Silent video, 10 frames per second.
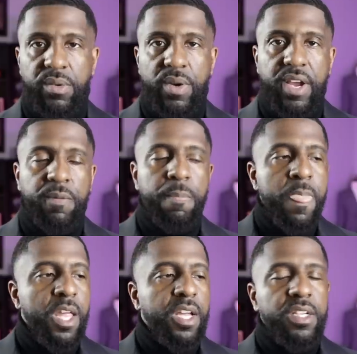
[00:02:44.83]
all right?
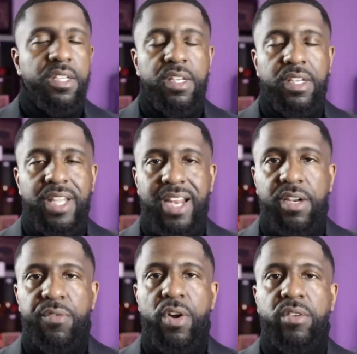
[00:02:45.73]
A lot of
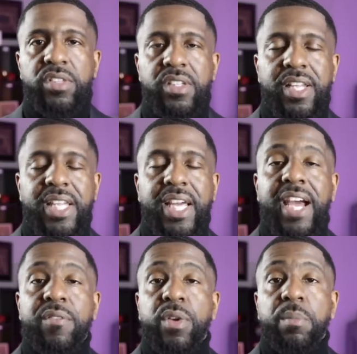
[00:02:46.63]
the fragrances that they
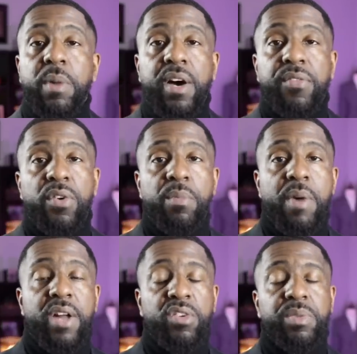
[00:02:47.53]
have, you can buy full
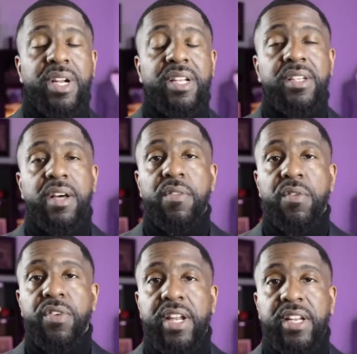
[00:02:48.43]
bottles, but I love
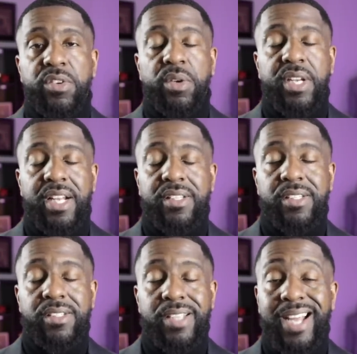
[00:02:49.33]
the fact that you can
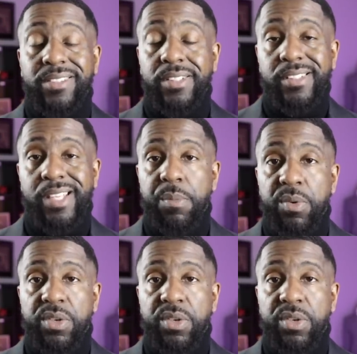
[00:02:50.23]
actually, actually sample